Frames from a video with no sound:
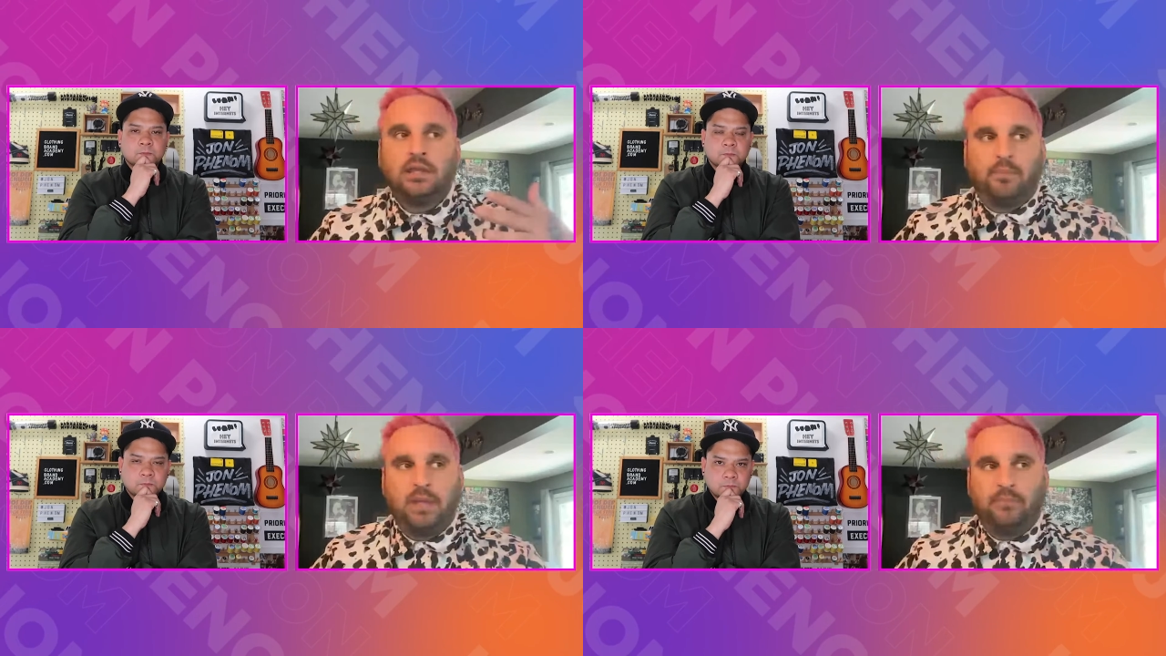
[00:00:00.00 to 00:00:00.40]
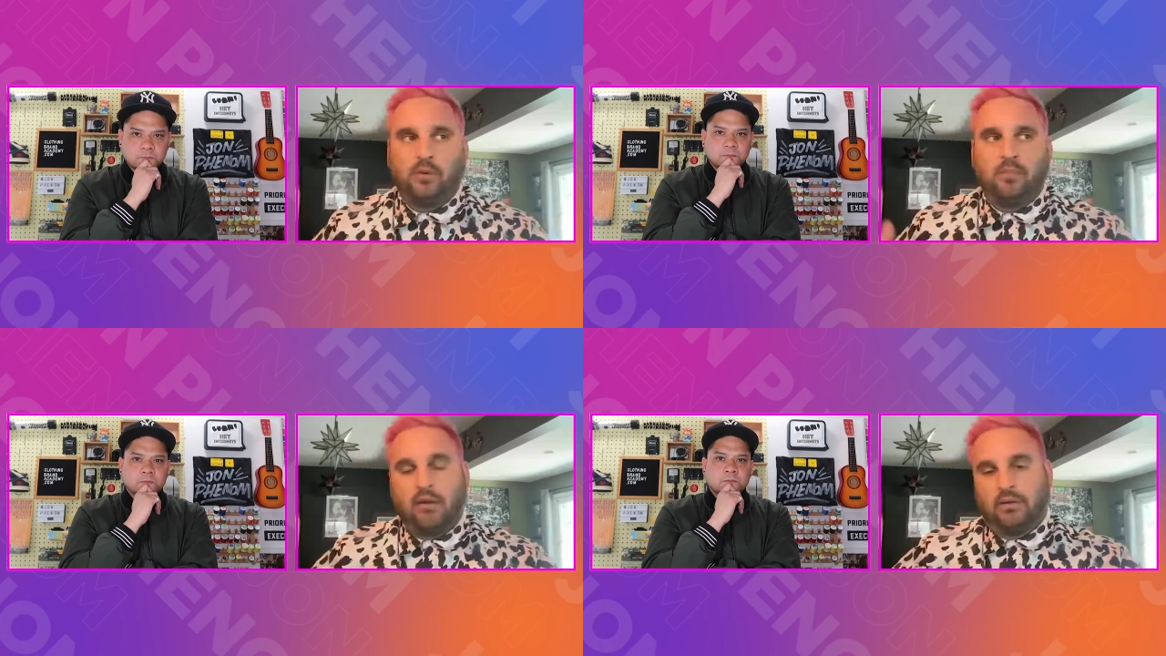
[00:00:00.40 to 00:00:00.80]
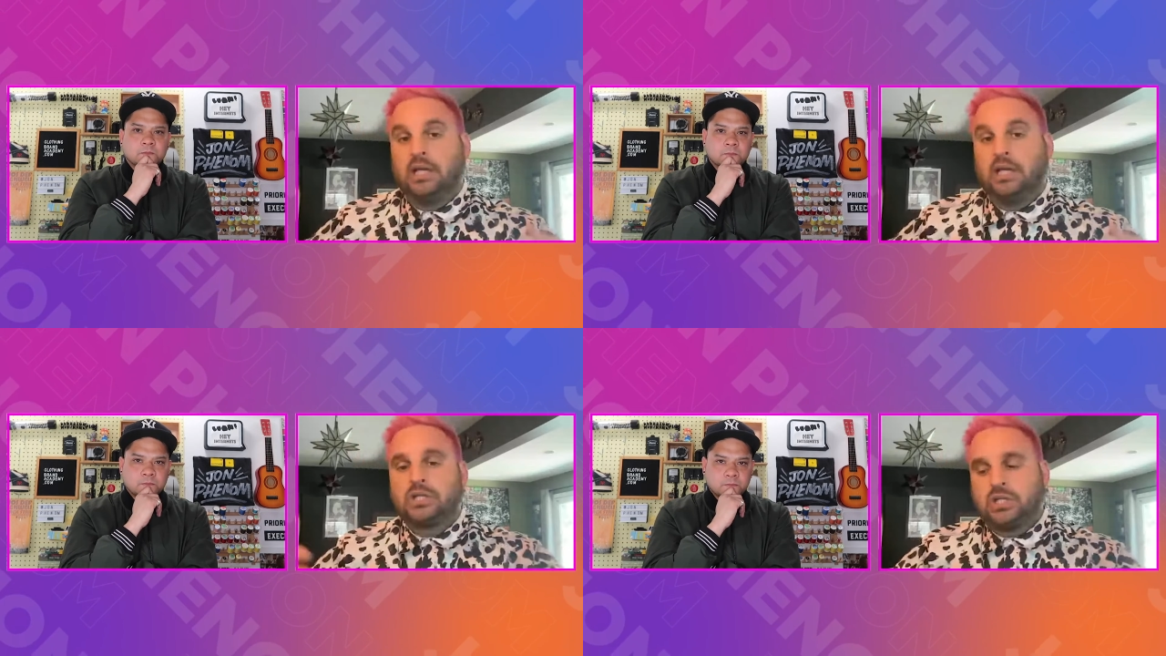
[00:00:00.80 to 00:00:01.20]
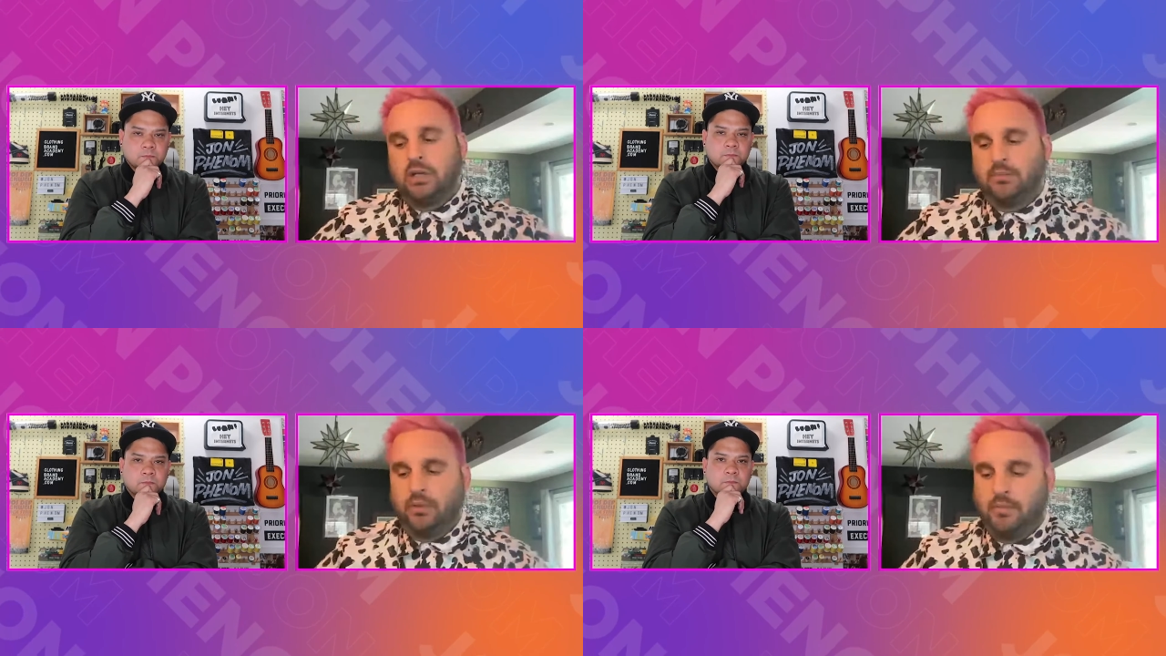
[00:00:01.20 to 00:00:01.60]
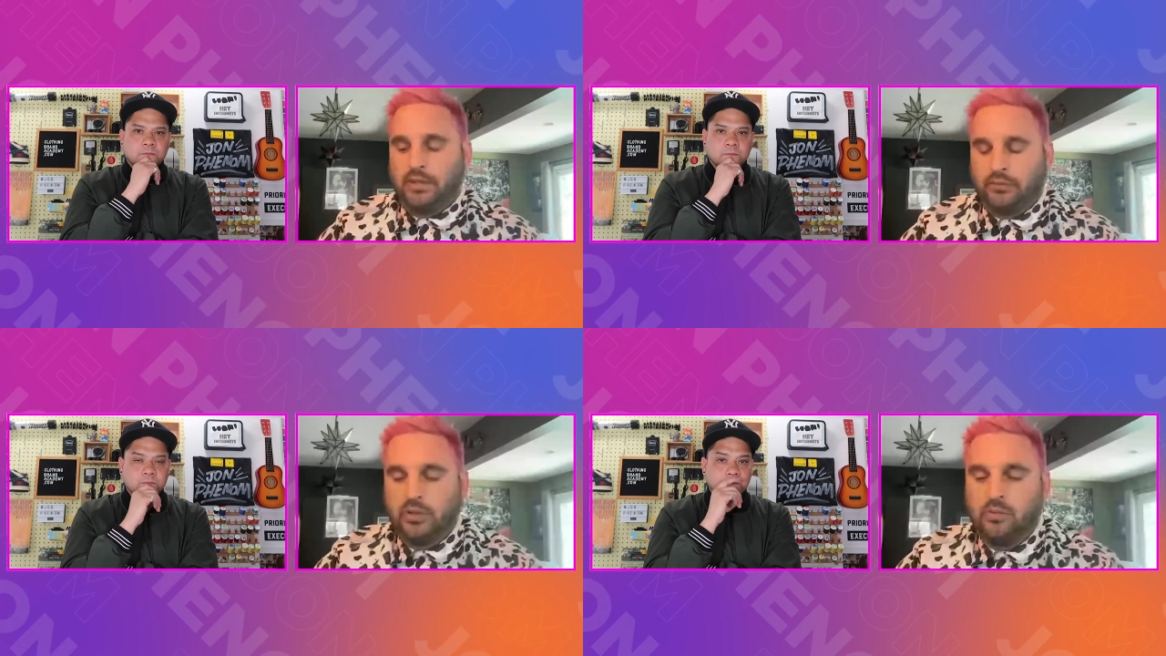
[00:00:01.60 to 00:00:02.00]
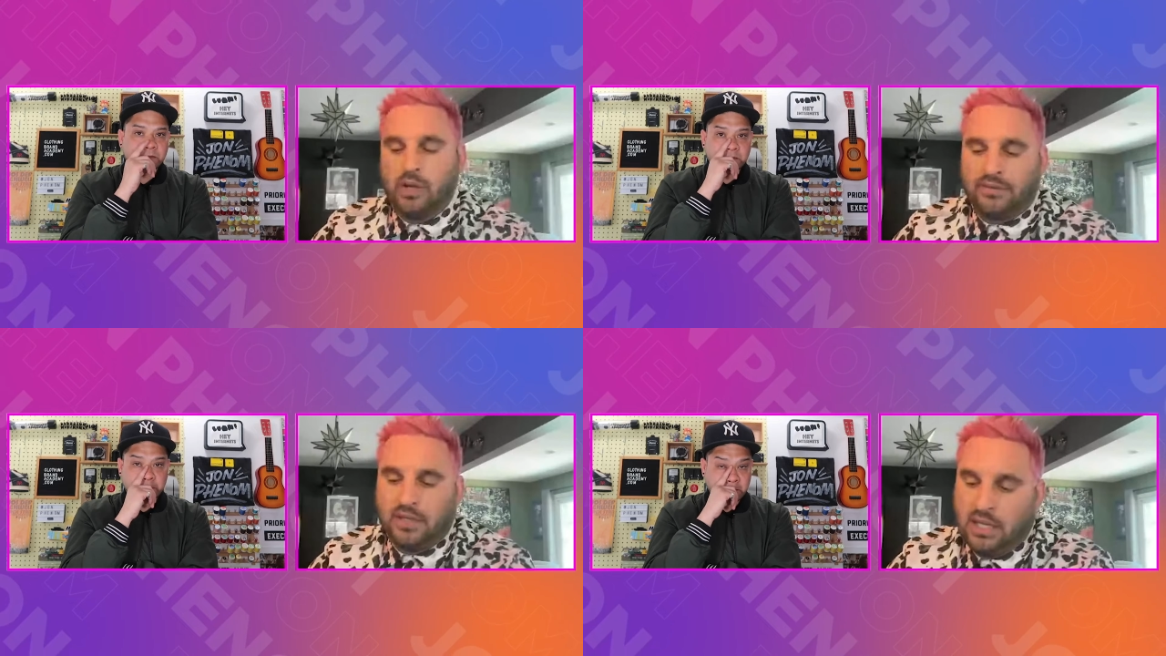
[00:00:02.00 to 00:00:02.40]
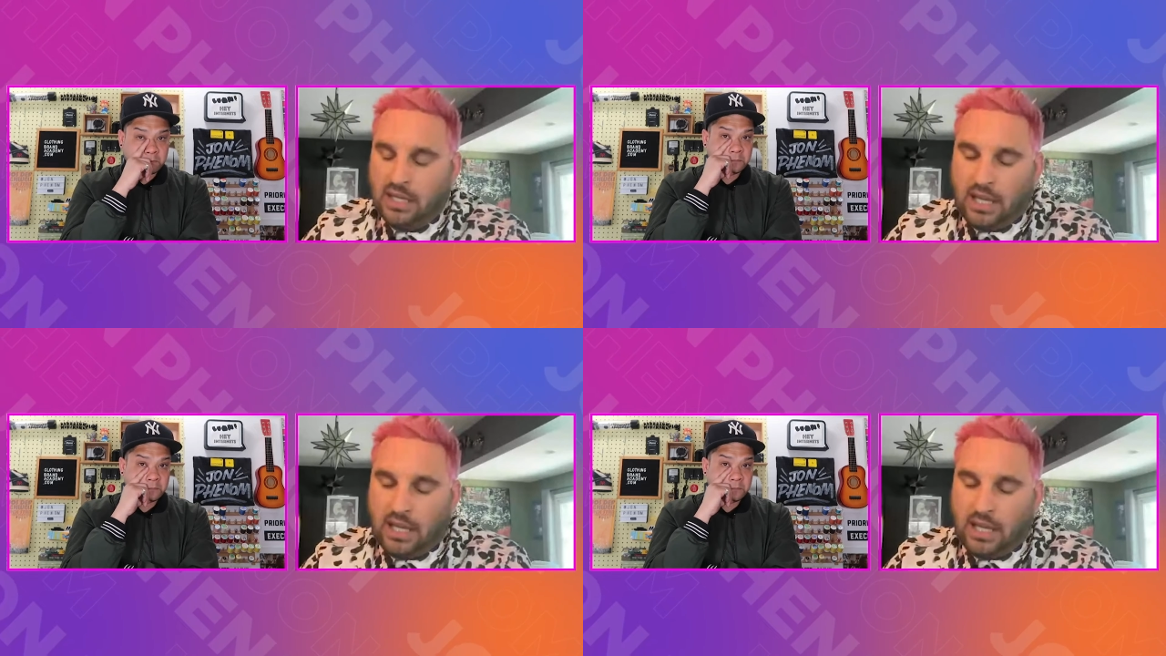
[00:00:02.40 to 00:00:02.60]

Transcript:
Speaker 1: the people my relationship put me in the room with,